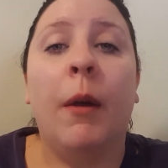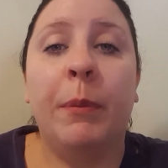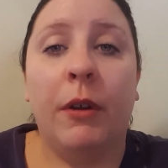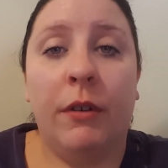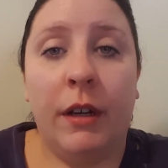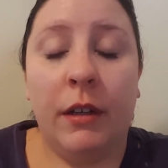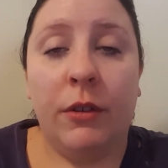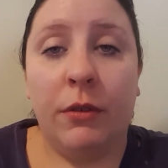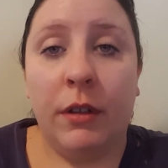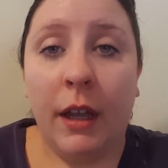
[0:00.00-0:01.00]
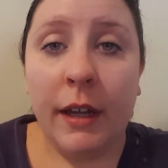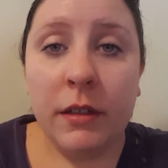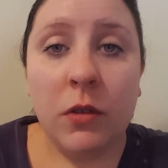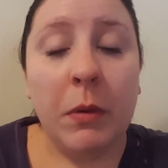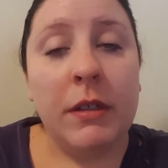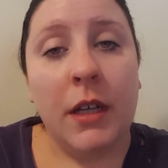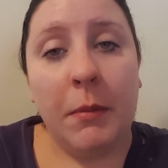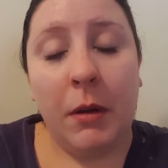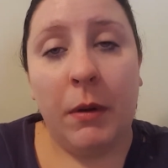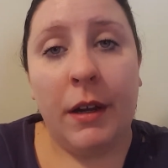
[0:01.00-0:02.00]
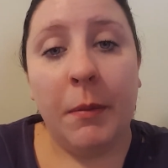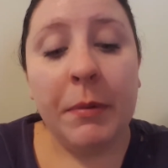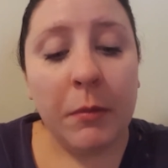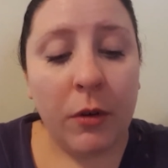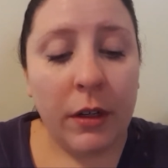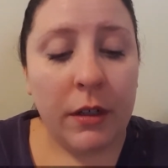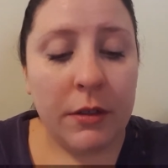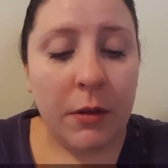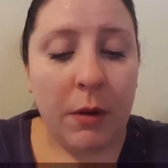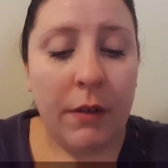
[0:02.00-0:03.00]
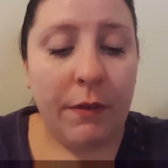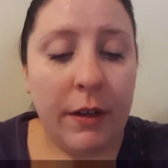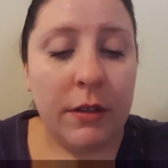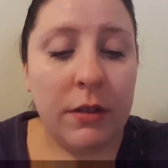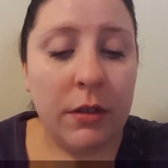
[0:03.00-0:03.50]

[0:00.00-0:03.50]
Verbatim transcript: uploading through the night, so by the time I wake up in the morning, because our Wi-Fi is